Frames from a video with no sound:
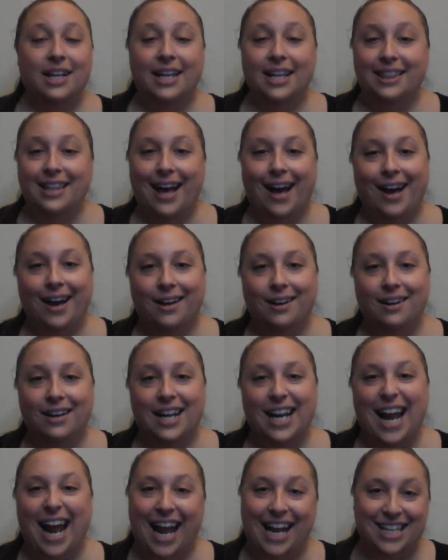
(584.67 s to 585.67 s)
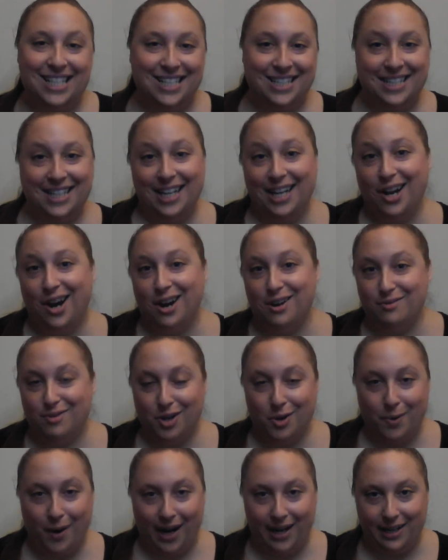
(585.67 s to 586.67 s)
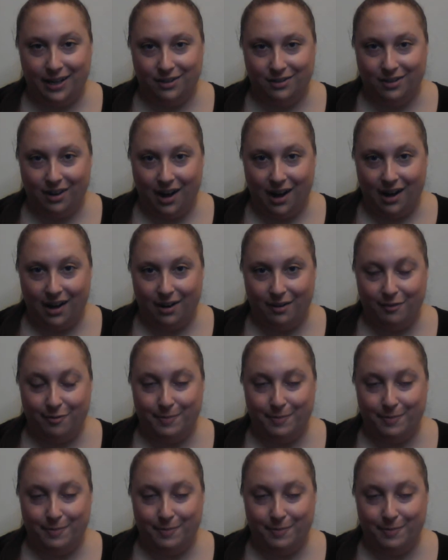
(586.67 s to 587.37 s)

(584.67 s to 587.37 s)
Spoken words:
that angsty, unrequited love,